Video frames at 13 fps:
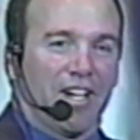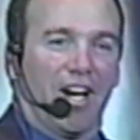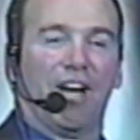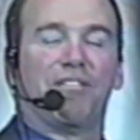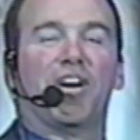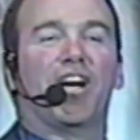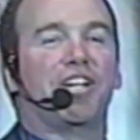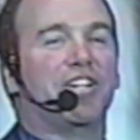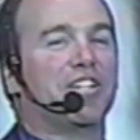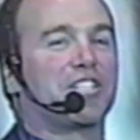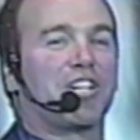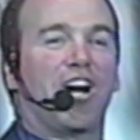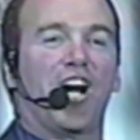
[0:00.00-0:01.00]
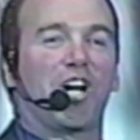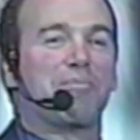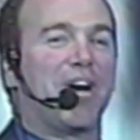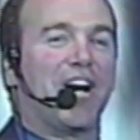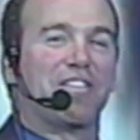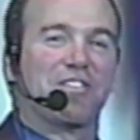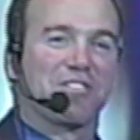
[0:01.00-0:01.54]
I'm not here to talk
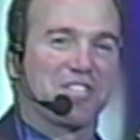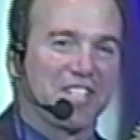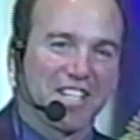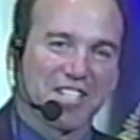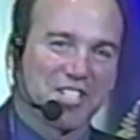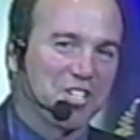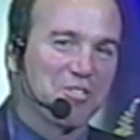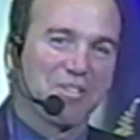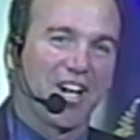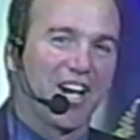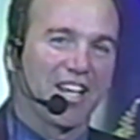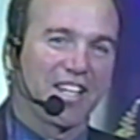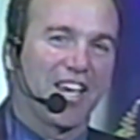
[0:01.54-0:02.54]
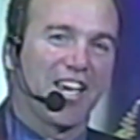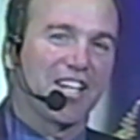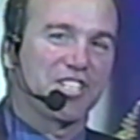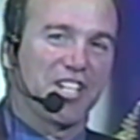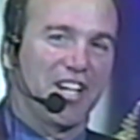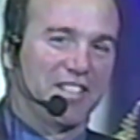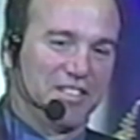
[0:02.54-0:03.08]
about those things that you and I can't
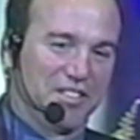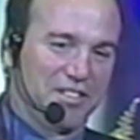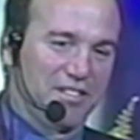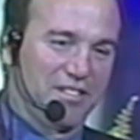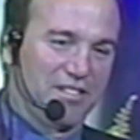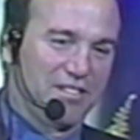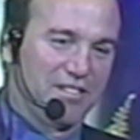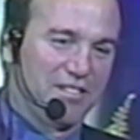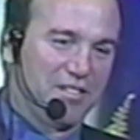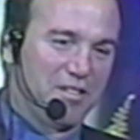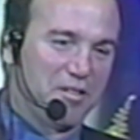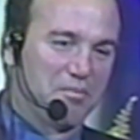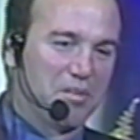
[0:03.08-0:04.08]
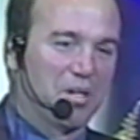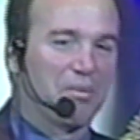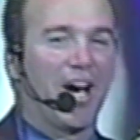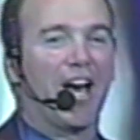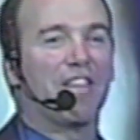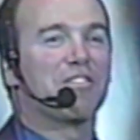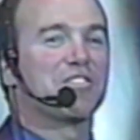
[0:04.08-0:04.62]
change, but
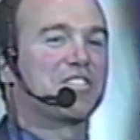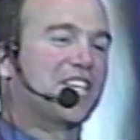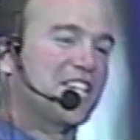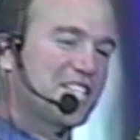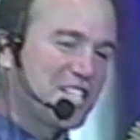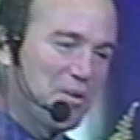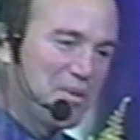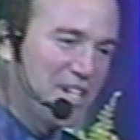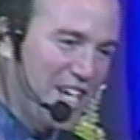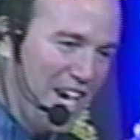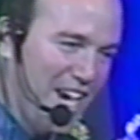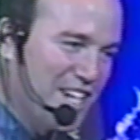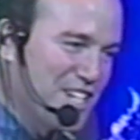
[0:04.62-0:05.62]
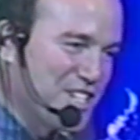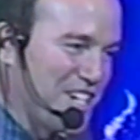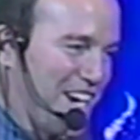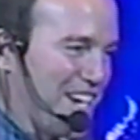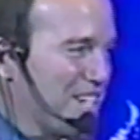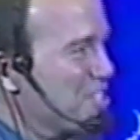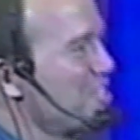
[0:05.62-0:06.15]
rather those things that we can
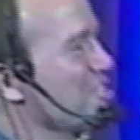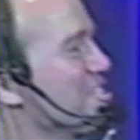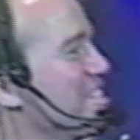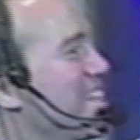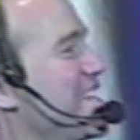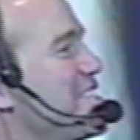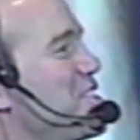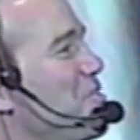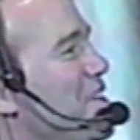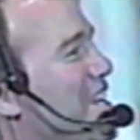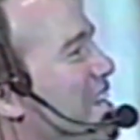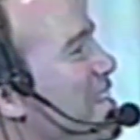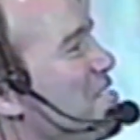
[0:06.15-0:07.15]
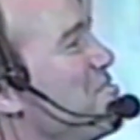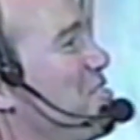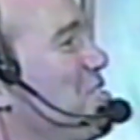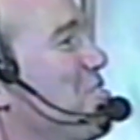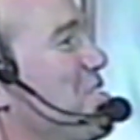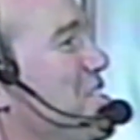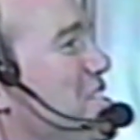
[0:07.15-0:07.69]
change, those things that we can
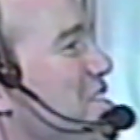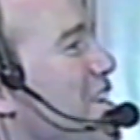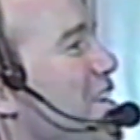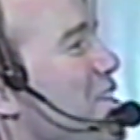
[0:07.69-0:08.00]
influence,